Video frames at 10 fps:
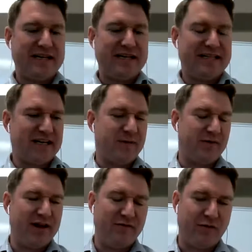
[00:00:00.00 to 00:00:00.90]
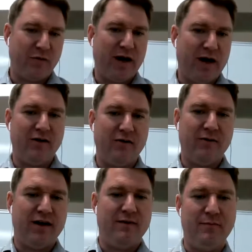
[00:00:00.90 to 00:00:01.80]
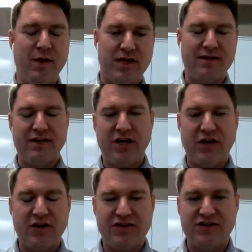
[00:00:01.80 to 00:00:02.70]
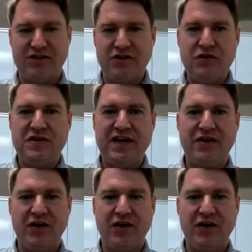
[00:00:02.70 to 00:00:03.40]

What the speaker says: tech's been around for a while, but this is just a new take on it.